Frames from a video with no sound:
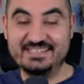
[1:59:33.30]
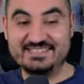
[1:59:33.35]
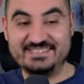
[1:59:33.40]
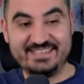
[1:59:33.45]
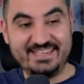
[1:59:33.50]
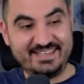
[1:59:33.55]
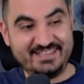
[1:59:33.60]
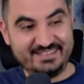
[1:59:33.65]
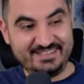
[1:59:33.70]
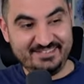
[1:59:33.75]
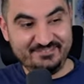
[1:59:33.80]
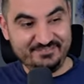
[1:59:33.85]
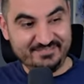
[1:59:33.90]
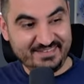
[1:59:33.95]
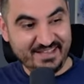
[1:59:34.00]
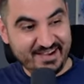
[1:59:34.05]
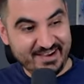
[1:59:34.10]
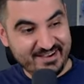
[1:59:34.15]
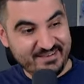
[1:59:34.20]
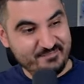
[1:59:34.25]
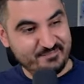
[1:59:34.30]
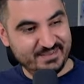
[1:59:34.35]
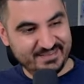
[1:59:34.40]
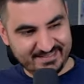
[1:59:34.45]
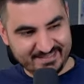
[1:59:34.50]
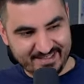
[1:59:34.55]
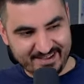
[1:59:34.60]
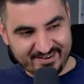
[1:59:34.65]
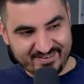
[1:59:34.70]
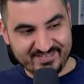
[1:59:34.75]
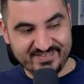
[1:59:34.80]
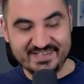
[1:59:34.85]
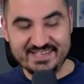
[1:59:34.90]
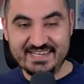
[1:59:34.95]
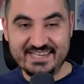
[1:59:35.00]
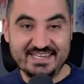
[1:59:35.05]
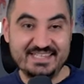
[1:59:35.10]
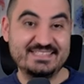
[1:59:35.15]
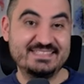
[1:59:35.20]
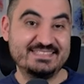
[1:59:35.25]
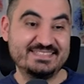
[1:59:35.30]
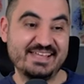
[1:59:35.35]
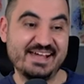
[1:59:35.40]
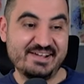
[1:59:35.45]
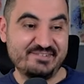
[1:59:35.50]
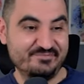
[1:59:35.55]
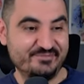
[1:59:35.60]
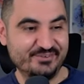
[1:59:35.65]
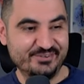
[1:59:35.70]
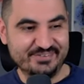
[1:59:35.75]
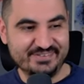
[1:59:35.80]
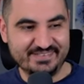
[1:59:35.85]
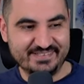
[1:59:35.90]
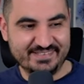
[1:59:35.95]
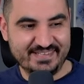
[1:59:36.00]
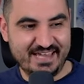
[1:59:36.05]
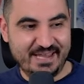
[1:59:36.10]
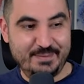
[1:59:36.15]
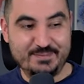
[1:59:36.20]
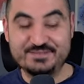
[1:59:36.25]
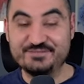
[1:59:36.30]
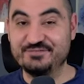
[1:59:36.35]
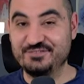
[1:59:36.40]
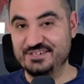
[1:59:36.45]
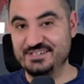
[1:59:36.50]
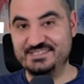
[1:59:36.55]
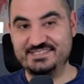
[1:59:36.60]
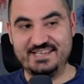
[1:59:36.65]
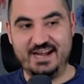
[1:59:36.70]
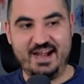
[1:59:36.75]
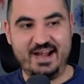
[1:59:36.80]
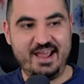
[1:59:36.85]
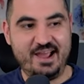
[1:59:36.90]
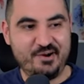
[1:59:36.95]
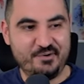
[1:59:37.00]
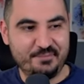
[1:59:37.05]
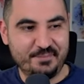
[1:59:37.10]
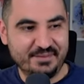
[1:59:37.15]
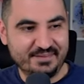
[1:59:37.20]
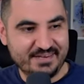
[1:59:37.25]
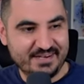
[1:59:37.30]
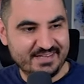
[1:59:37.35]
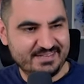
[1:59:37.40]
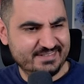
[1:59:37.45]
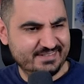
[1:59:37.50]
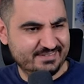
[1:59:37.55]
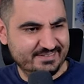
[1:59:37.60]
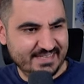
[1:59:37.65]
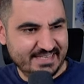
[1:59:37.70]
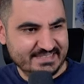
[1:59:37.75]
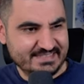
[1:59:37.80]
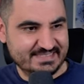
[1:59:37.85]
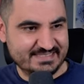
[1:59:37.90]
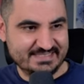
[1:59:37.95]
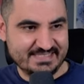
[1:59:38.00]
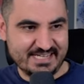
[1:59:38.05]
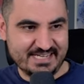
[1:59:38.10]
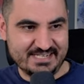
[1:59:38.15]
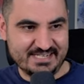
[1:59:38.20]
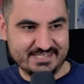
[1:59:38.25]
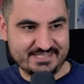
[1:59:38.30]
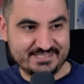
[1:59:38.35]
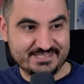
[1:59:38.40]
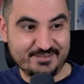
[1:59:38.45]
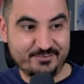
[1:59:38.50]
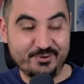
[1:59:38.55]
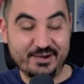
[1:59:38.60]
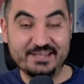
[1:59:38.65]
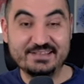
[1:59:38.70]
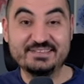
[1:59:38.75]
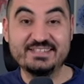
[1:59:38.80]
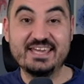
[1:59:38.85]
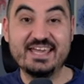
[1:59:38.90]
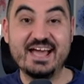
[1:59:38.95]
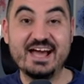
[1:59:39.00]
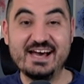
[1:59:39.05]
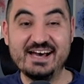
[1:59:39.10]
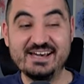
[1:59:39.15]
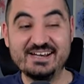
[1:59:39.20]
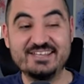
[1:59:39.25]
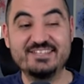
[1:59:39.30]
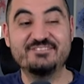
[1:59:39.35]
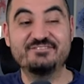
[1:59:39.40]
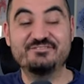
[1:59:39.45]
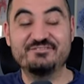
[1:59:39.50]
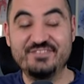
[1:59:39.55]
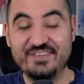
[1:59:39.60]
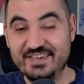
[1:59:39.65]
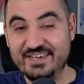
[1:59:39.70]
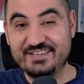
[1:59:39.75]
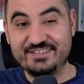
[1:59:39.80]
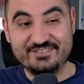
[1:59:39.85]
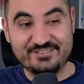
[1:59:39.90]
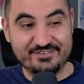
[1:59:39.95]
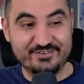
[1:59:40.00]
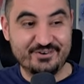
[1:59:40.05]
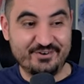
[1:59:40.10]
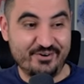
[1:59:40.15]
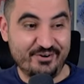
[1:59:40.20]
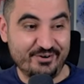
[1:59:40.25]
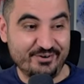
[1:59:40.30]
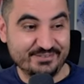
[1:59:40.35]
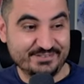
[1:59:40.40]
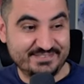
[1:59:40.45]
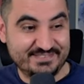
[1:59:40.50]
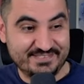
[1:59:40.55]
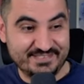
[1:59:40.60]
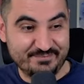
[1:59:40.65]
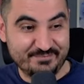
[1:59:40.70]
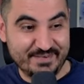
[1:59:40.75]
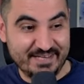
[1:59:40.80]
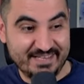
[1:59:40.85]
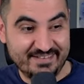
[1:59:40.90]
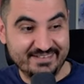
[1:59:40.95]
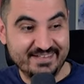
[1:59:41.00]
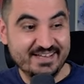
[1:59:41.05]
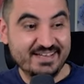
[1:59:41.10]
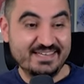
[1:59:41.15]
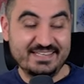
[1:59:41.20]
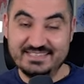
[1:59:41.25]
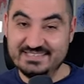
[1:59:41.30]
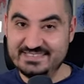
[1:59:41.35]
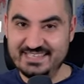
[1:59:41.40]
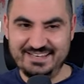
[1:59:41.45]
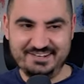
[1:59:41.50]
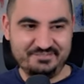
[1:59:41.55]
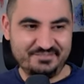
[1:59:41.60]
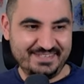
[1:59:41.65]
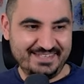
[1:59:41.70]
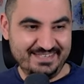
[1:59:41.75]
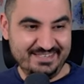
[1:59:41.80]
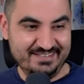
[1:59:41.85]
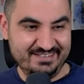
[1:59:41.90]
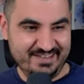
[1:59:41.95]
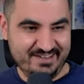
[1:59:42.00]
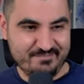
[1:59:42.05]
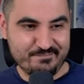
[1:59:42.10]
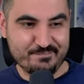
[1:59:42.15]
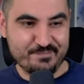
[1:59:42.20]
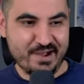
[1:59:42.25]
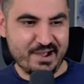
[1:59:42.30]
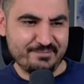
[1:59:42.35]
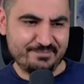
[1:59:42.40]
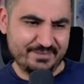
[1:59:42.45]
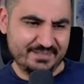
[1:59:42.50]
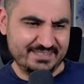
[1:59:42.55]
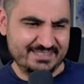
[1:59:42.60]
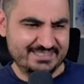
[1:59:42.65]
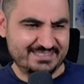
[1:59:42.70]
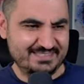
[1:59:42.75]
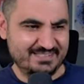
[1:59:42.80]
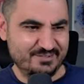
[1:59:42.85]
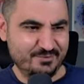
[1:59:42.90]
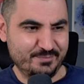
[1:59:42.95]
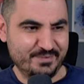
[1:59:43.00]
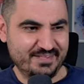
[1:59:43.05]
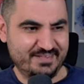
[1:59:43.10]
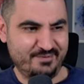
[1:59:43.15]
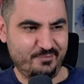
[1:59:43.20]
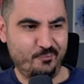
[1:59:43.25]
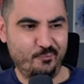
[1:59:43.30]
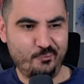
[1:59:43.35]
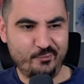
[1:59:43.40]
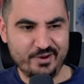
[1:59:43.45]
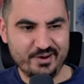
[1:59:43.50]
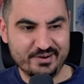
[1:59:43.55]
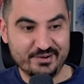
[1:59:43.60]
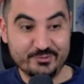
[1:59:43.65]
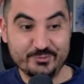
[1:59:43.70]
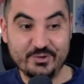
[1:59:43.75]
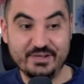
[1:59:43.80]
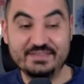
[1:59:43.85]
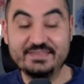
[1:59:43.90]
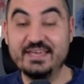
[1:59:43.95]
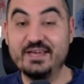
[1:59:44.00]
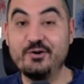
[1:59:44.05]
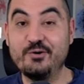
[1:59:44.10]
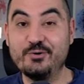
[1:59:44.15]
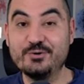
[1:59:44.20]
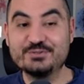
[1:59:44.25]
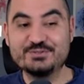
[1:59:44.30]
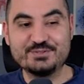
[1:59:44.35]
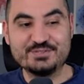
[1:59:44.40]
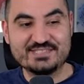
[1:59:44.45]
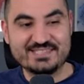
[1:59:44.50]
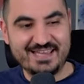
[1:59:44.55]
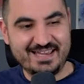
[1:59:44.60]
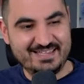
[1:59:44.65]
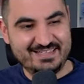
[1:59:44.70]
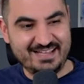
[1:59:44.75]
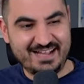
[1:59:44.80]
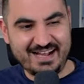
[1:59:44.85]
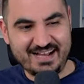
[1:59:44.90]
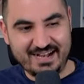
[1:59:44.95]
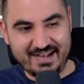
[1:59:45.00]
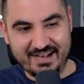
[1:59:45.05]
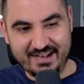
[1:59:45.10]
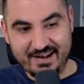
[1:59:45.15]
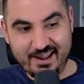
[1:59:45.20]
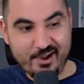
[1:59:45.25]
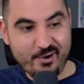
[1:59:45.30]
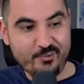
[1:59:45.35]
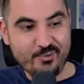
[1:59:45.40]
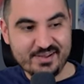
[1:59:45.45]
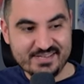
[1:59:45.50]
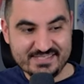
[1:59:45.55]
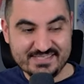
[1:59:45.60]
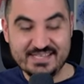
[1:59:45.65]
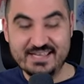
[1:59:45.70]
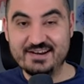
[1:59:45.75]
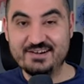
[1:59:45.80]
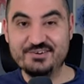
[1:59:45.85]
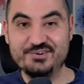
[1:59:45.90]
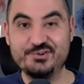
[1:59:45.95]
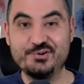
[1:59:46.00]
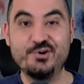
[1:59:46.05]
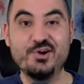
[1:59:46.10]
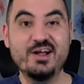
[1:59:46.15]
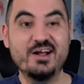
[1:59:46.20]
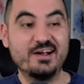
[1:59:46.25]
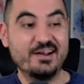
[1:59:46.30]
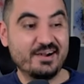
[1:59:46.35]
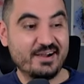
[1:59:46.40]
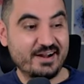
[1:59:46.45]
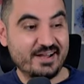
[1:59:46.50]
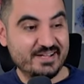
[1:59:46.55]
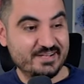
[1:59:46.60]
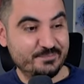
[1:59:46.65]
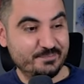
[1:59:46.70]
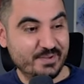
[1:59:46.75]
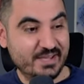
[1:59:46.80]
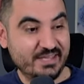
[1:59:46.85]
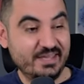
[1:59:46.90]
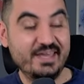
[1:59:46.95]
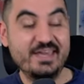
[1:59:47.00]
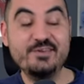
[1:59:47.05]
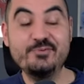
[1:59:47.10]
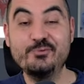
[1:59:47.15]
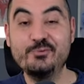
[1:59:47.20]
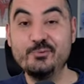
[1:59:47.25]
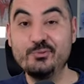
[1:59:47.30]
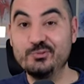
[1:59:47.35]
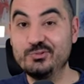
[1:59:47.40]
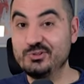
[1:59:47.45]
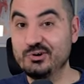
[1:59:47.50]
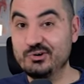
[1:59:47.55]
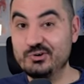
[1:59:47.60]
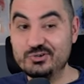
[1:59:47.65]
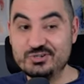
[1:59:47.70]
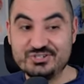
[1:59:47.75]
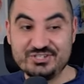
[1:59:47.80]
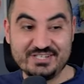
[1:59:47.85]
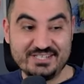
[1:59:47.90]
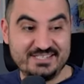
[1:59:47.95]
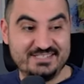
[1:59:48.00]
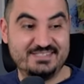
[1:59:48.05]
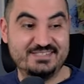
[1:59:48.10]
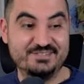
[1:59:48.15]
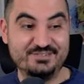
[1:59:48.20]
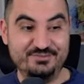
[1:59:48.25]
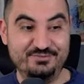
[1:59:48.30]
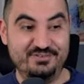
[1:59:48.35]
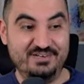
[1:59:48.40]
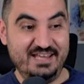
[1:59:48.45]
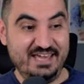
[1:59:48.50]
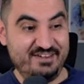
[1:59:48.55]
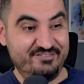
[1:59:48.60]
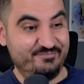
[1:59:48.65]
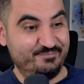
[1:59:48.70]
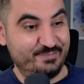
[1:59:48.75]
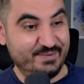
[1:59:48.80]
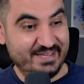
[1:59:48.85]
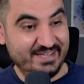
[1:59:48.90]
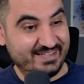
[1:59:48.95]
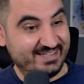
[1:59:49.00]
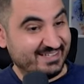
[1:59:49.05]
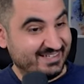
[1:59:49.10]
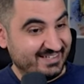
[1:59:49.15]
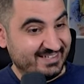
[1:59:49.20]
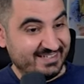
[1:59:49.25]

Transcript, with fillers: consecutive time. But now it's time for the games versus Real Madrid, and this is their squad. They added Vic Victor Osimhen instead of Kylian Mbappe. This is a little bit a weird one. They also signed Arnau as their new right back and Udogie as a new left back.